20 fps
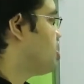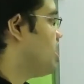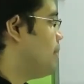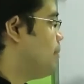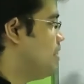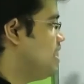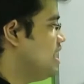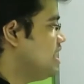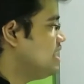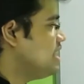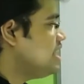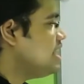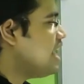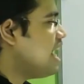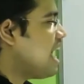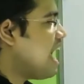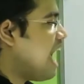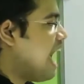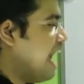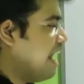
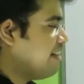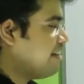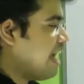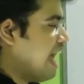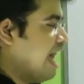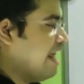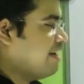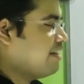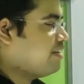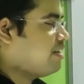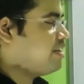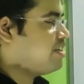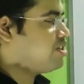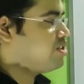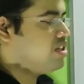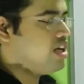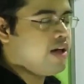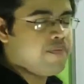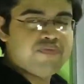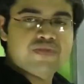stability, and another
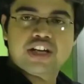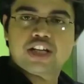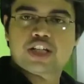is the